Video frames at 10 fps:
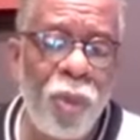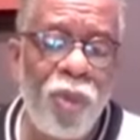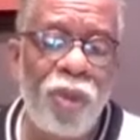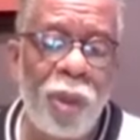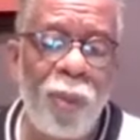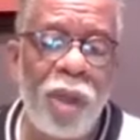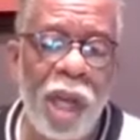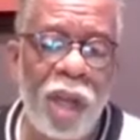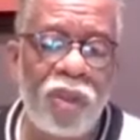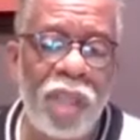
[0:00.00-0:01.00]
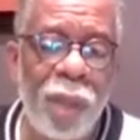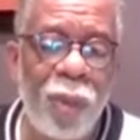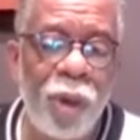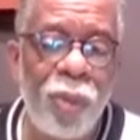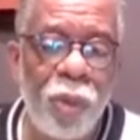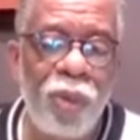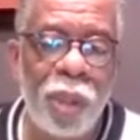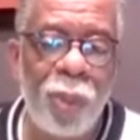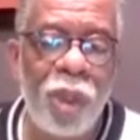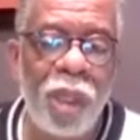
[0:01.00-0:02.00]
to move someone else. They want to
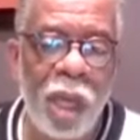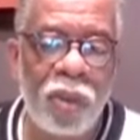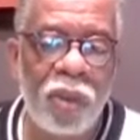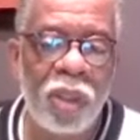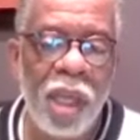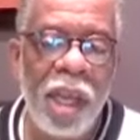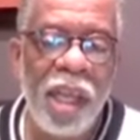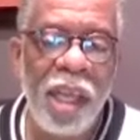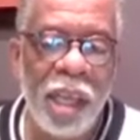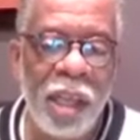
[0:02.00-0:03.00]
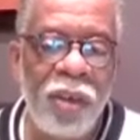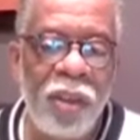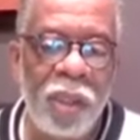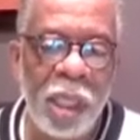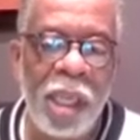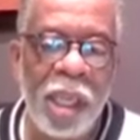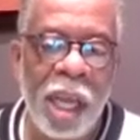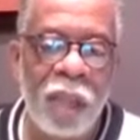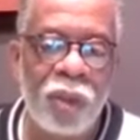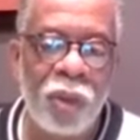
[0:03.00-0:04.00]
move someone else in
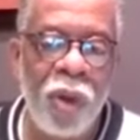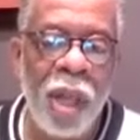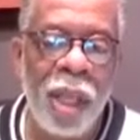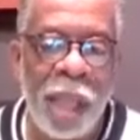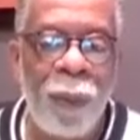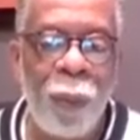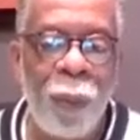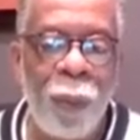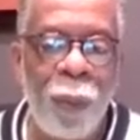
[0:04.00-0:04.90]
city council that